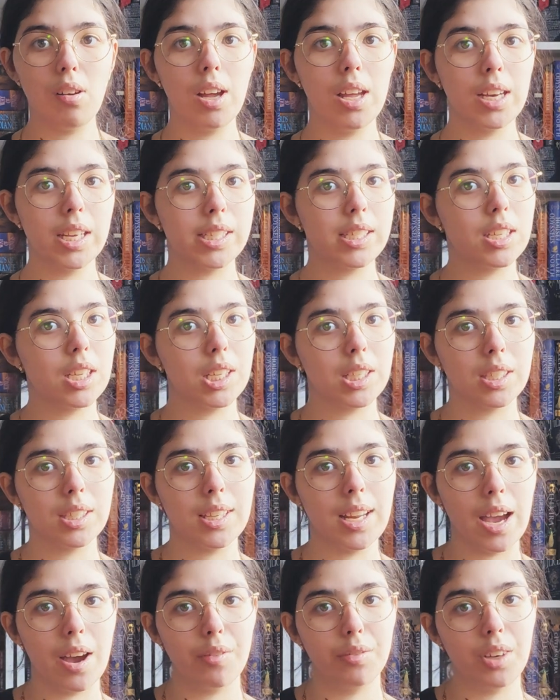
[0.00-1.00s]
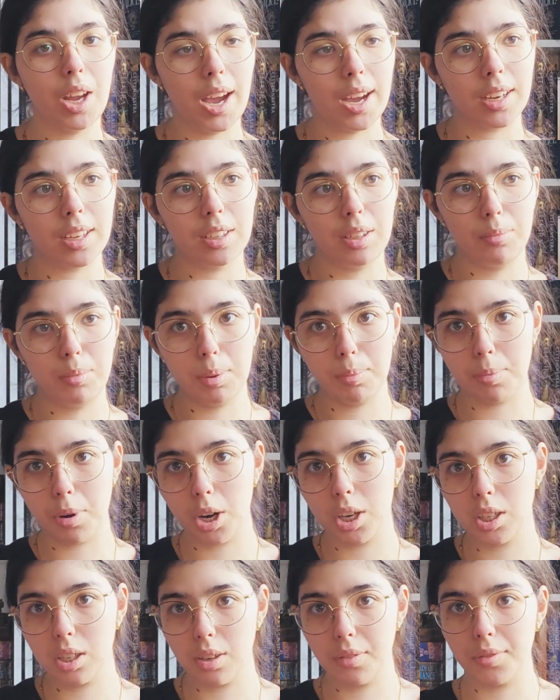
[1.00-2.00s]
It is just now not going to be
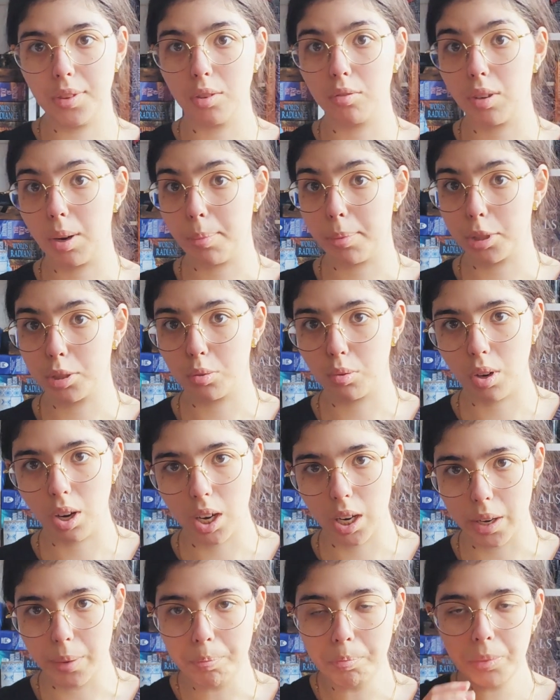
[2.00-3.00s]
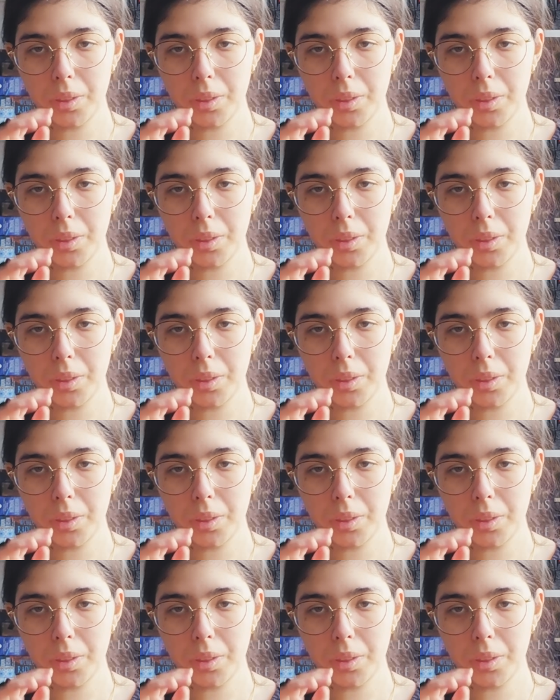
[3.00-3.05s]
part of the repertoire